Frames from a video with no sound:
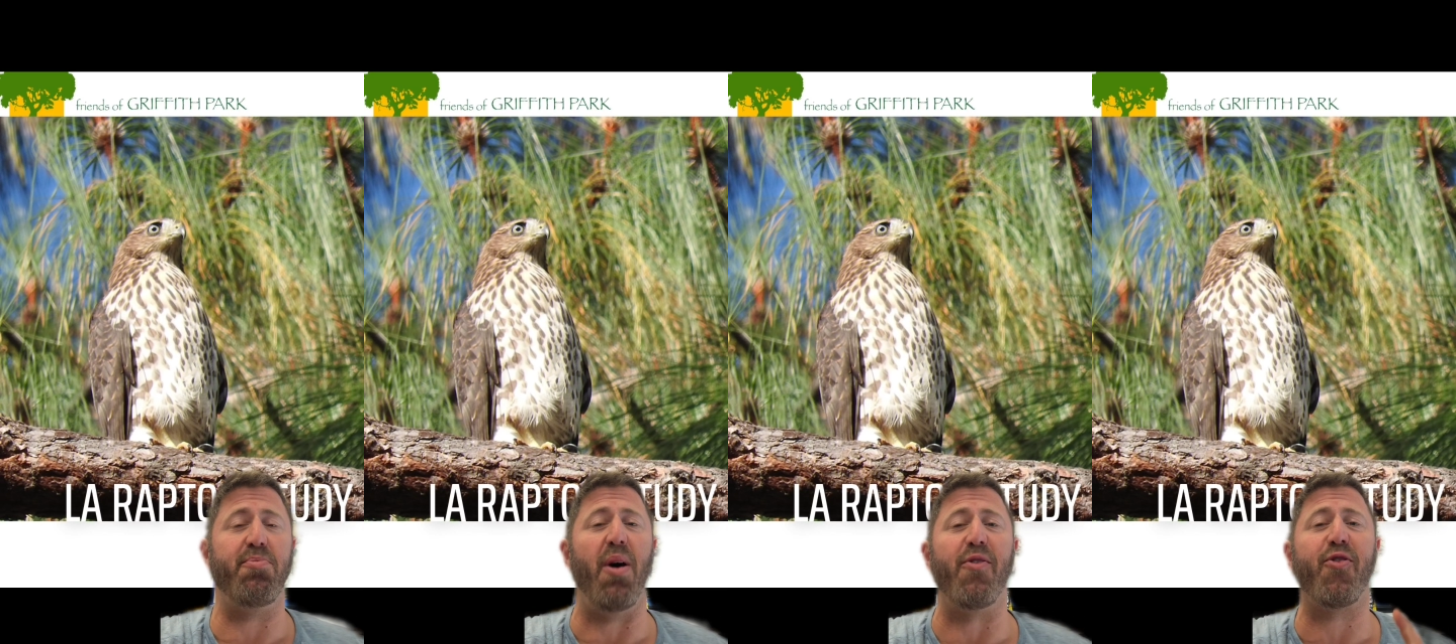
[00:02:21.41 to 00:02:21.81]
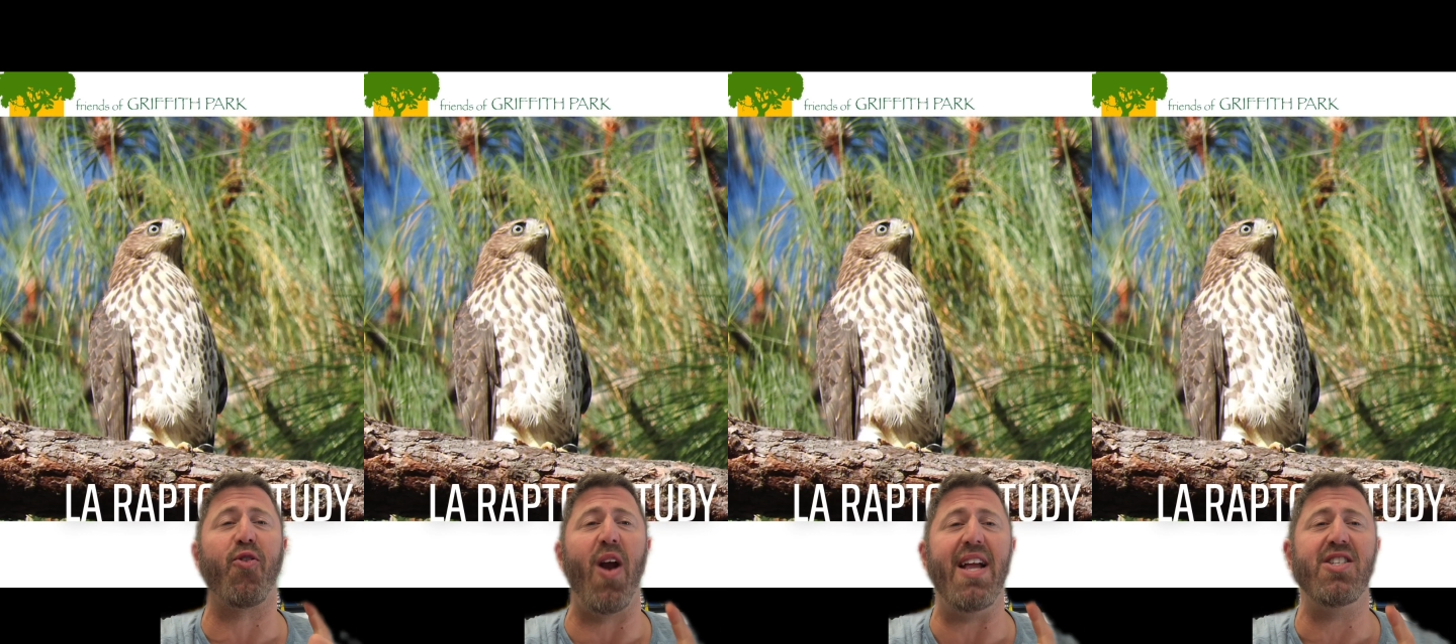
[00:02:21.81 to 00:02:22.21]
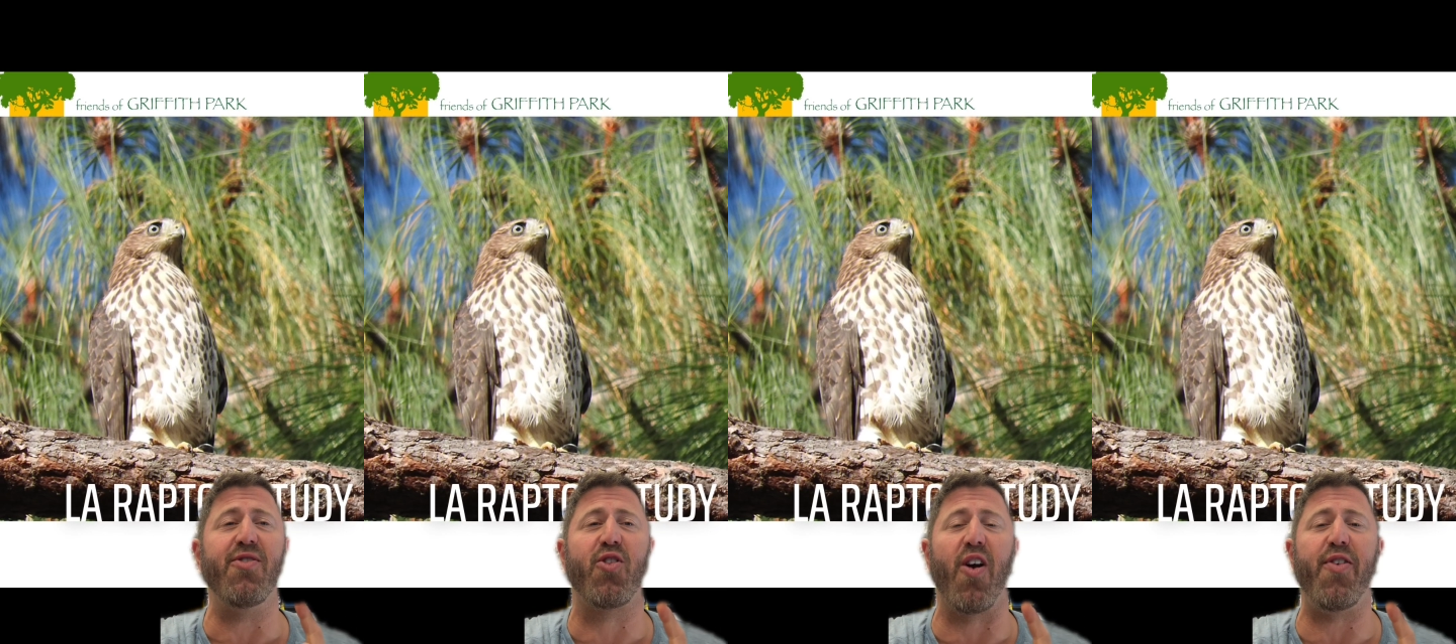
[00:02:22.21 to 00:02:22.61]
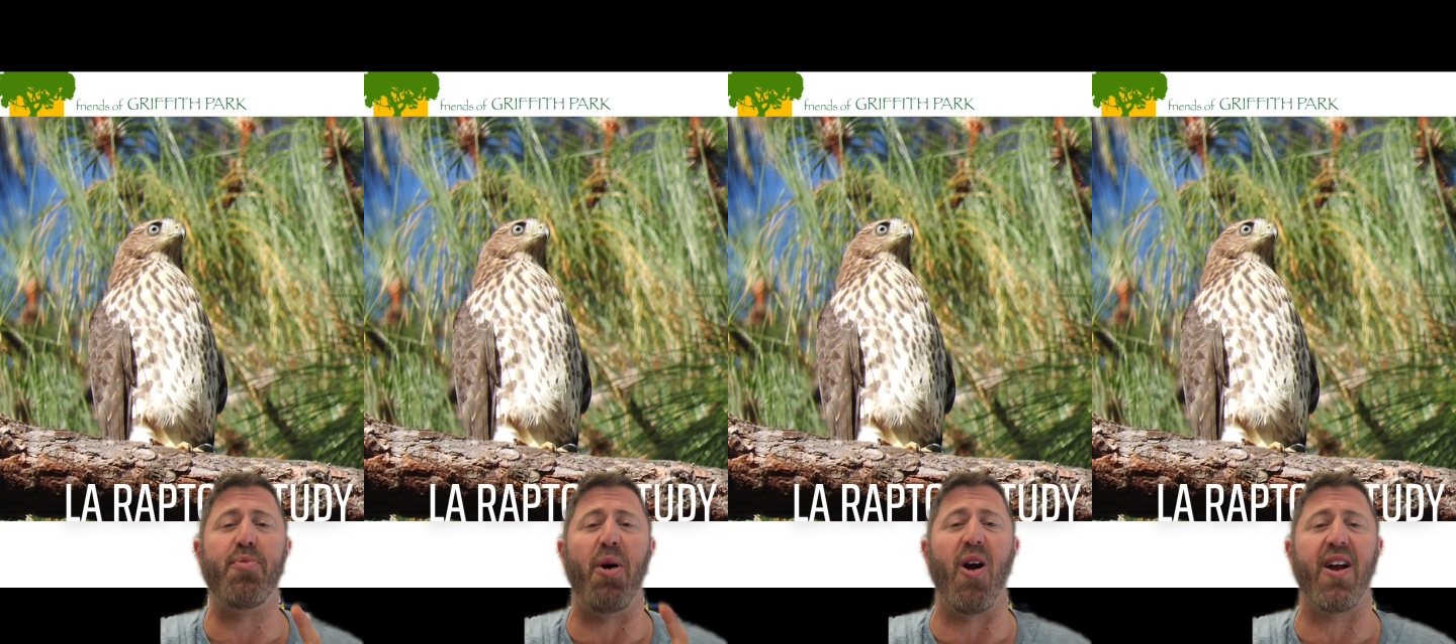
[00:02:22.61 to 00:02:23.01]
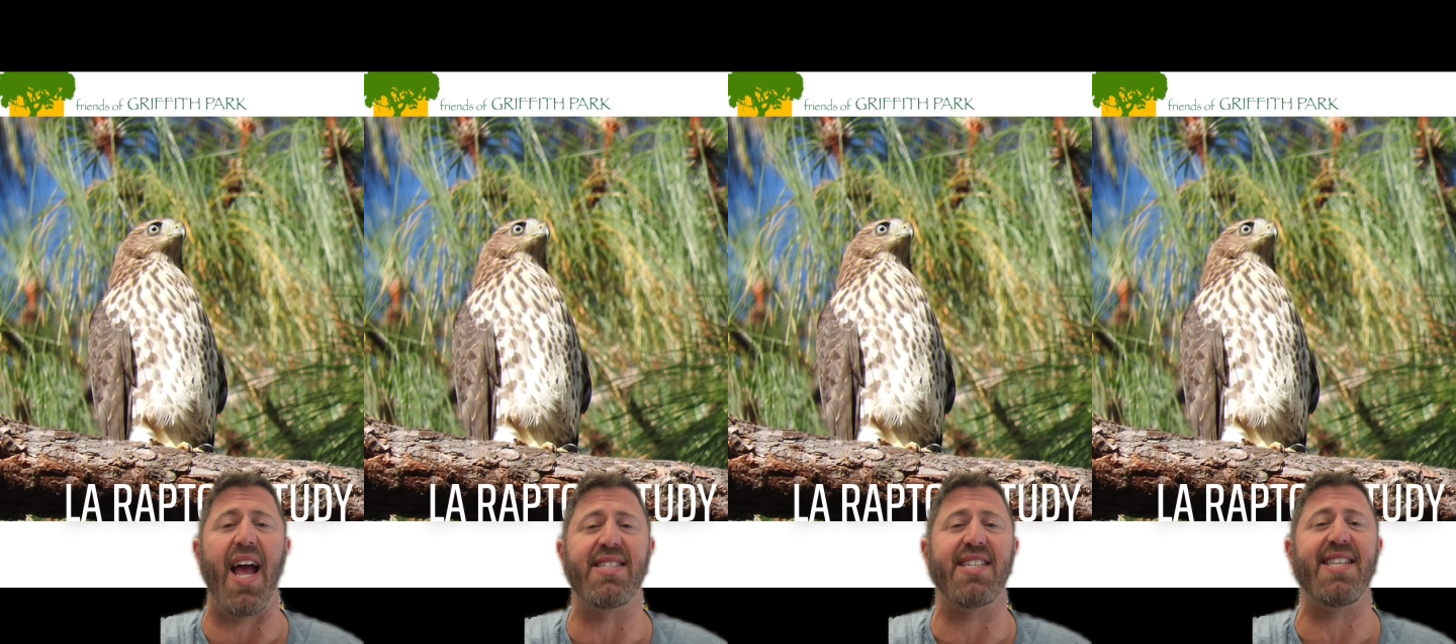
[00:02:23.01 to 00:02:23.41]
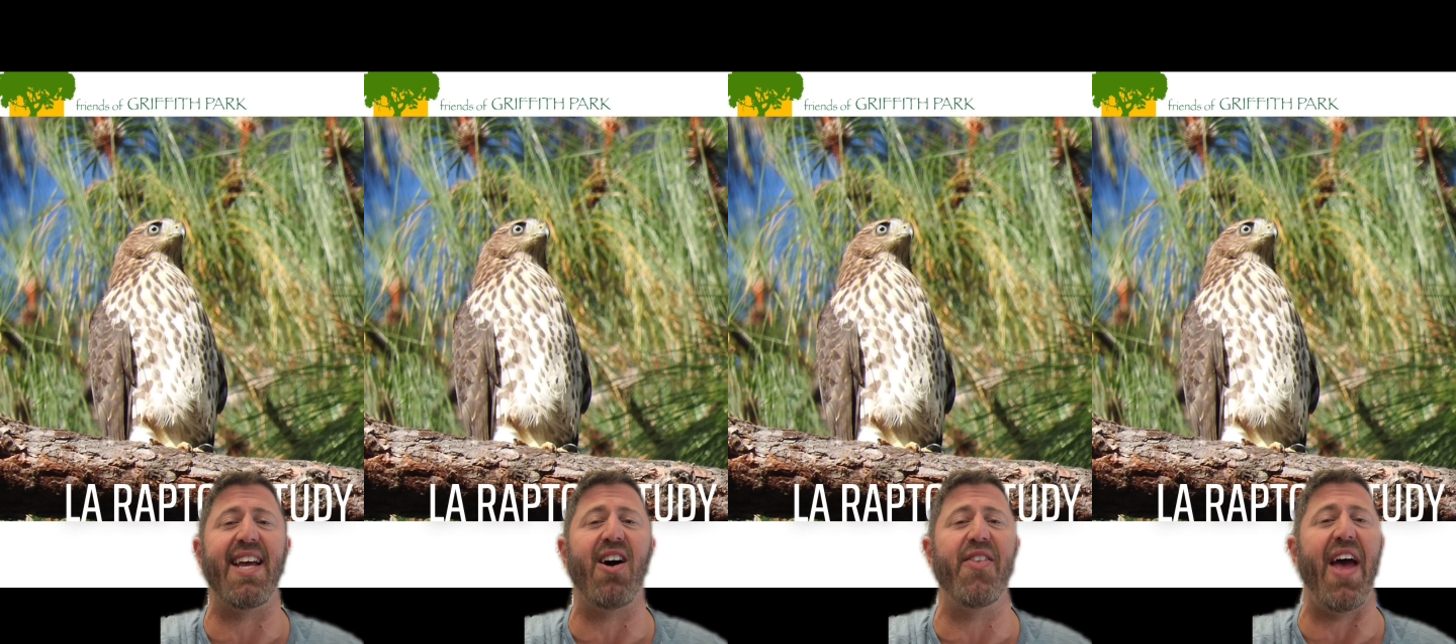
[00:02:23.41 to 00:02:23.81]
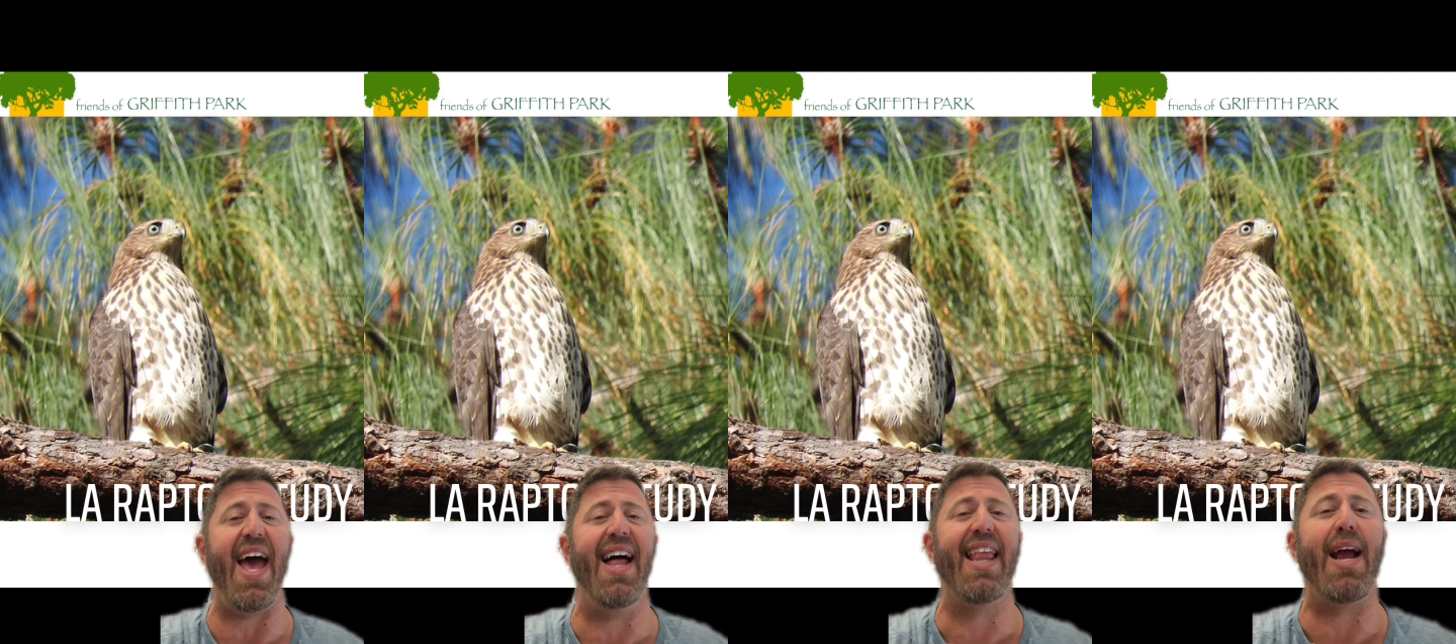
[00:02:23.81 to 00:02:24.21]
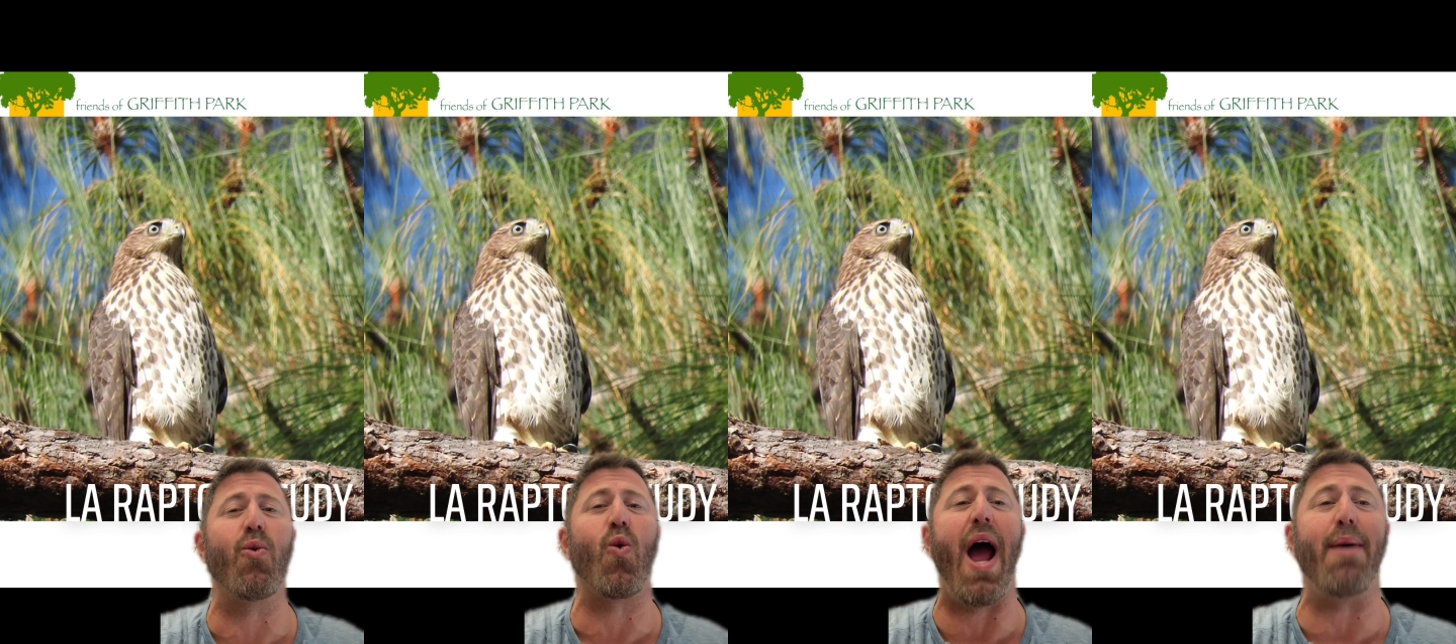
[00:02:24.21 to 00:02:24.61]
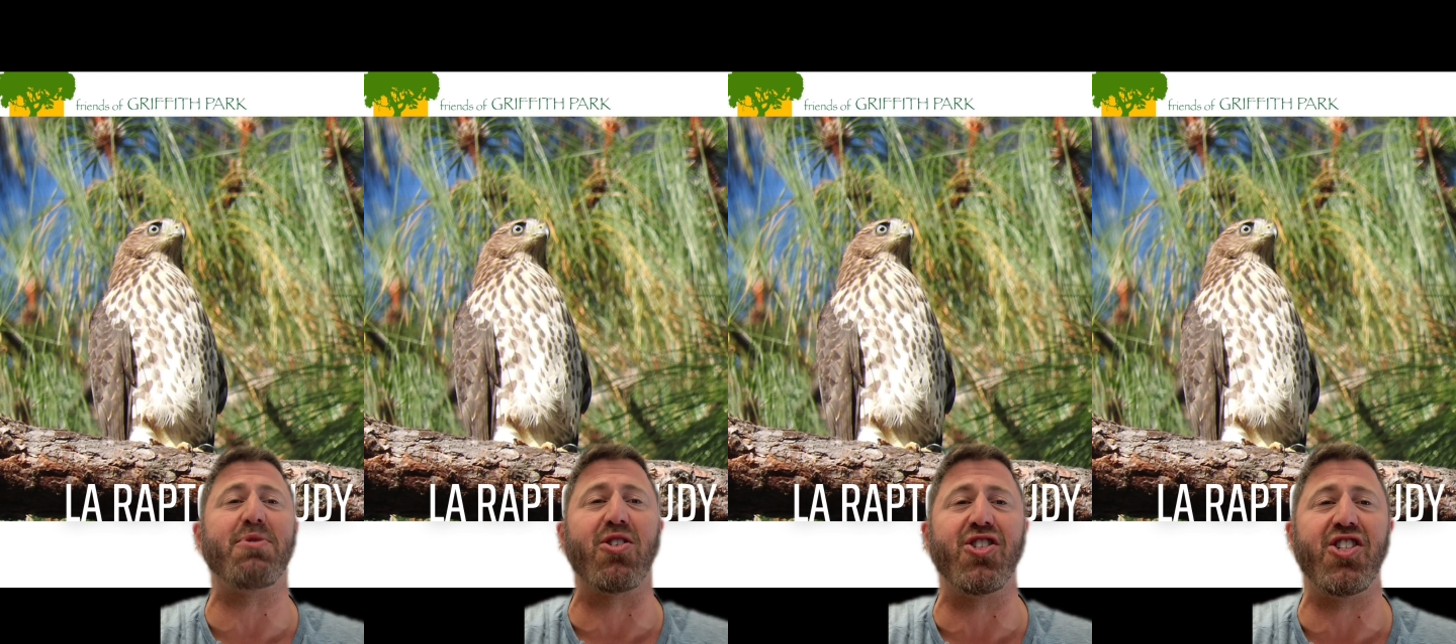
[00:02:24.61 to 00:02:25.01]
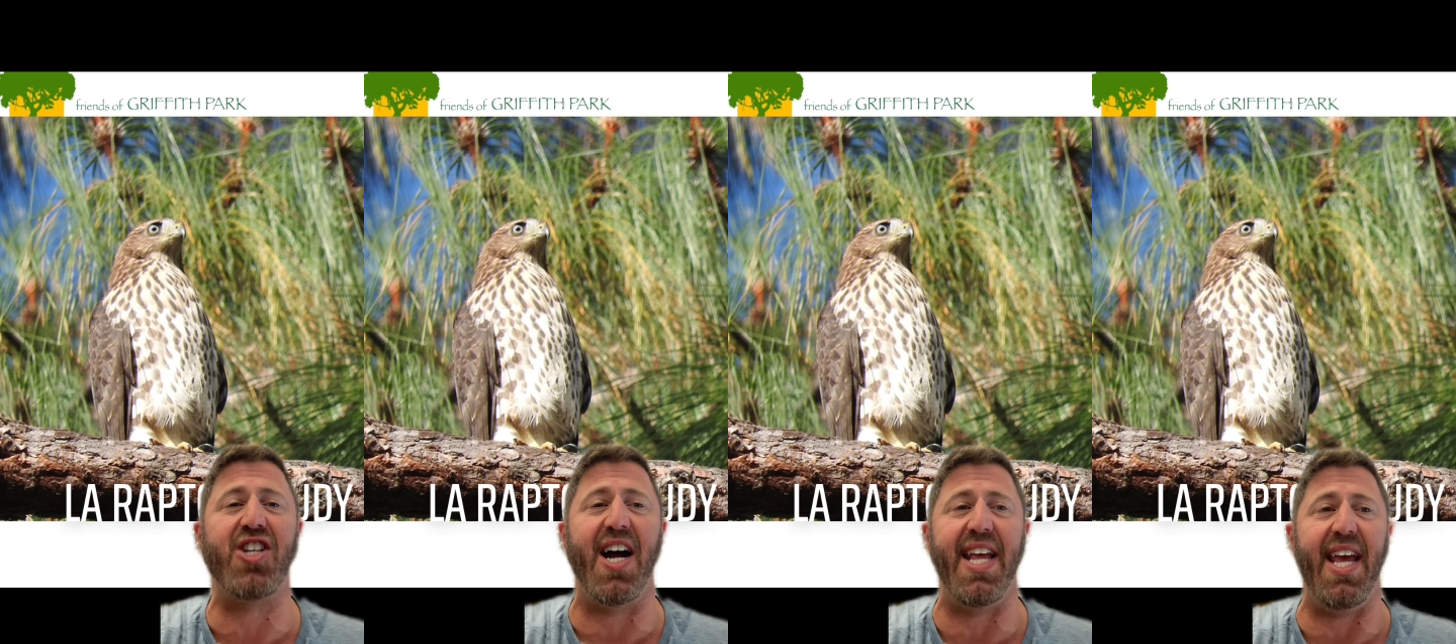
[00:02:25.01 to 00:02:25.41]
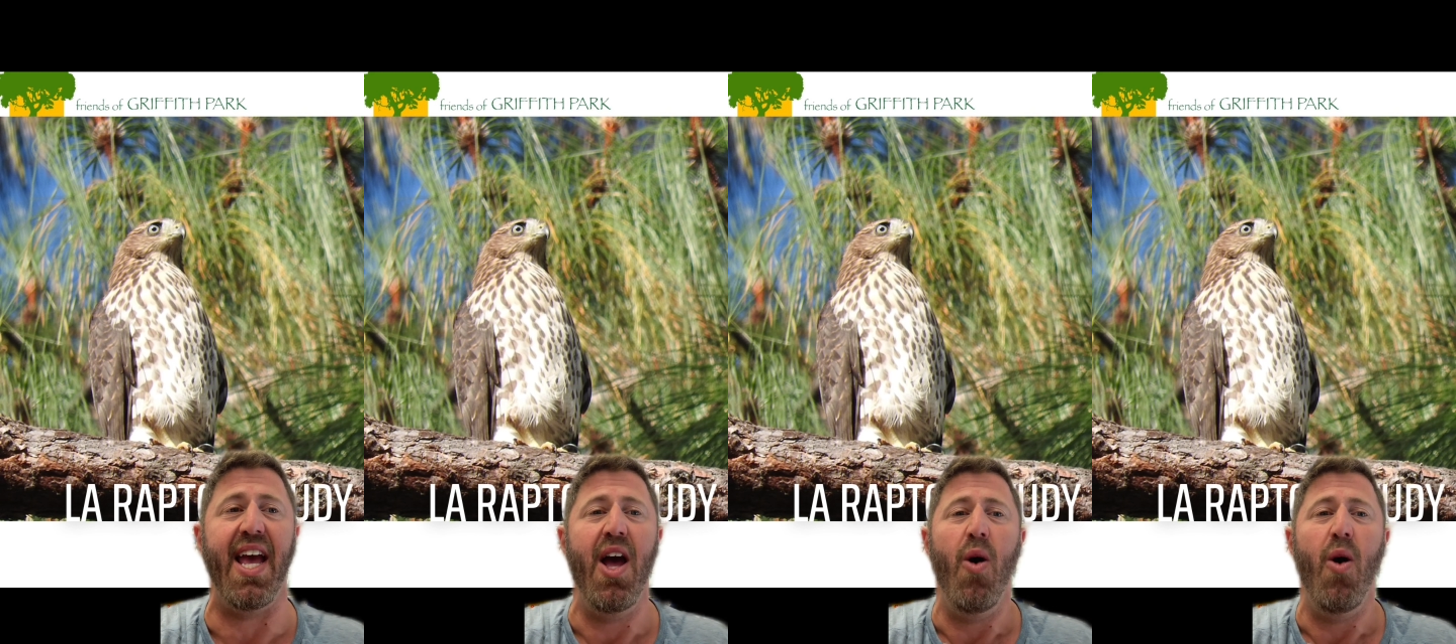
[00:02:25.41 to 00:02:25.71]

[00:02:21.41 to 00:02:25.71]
but Friends of Griffith Park has this thing called the LA Raptor Study,